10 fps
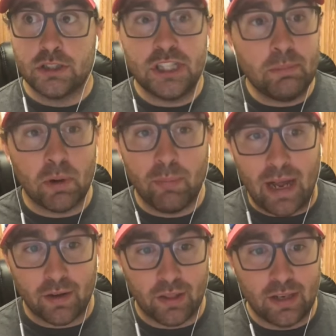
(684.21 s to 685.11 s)
cheaper
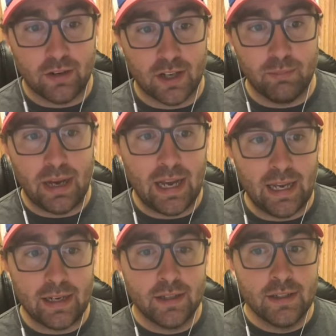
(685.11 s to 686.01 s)
model that you can
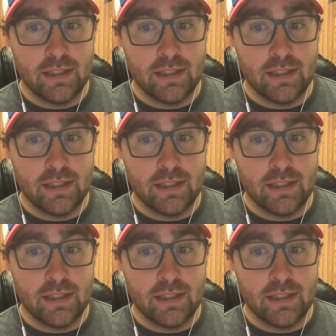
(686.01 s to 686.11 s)
buy